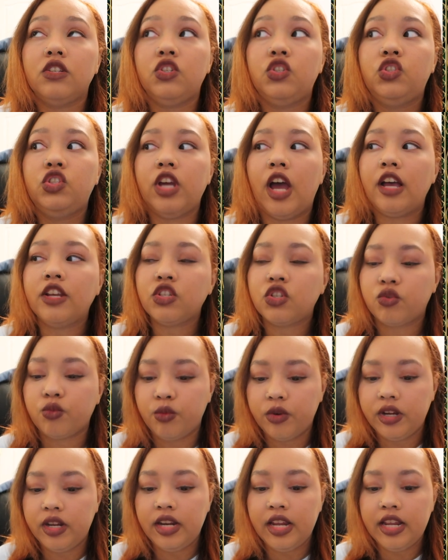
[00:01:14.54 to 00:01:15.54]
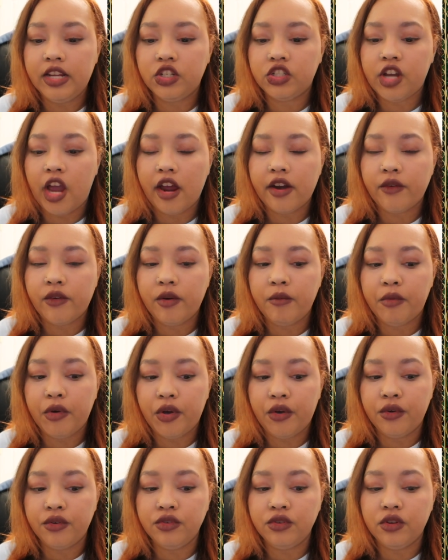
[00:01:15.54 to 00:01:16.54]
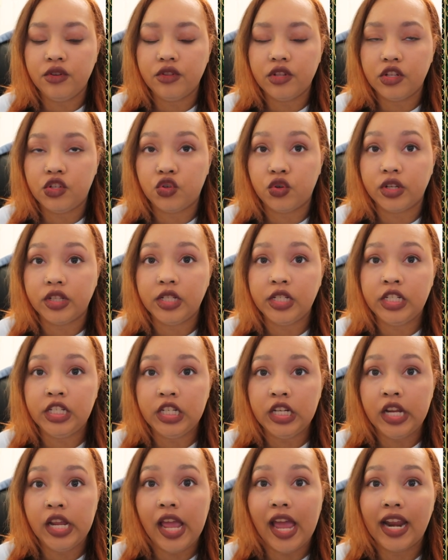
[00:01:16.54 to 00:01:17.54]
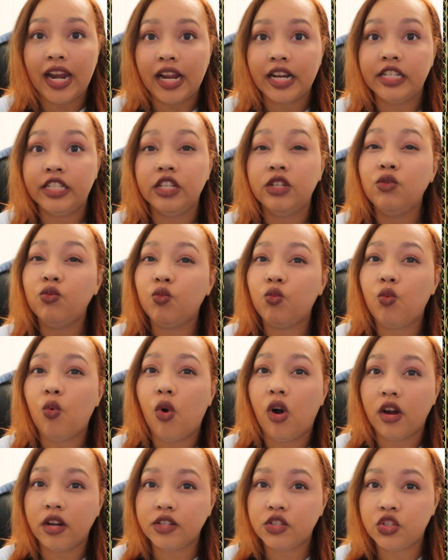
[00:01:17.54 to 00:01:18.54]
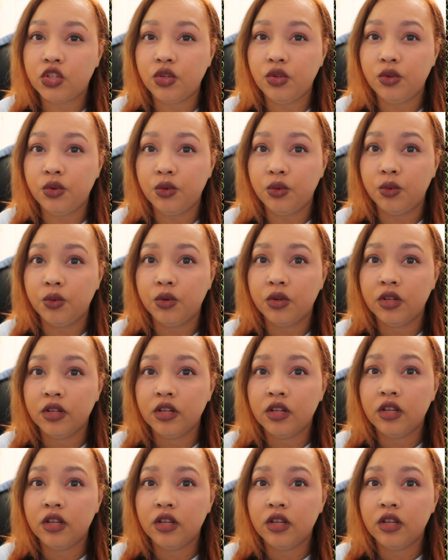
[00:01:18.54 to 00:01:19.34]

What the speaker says: just reading Shadow and Bone, the trilogy, and I didn't want to